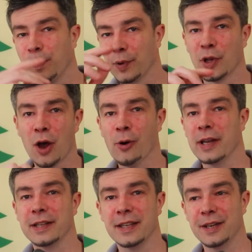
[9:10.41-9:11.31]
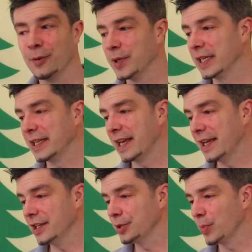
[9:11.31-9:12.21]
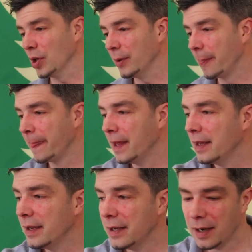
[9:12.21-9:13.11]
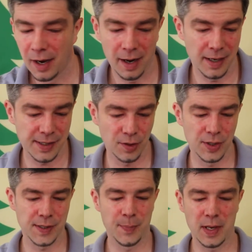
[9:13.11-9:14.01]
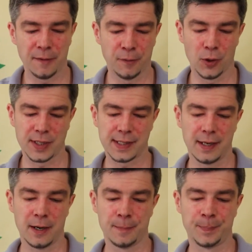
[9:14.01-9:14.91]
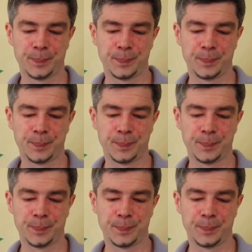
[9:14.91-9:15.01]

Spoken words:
blow it and it would engage. But so there's a bit of force there.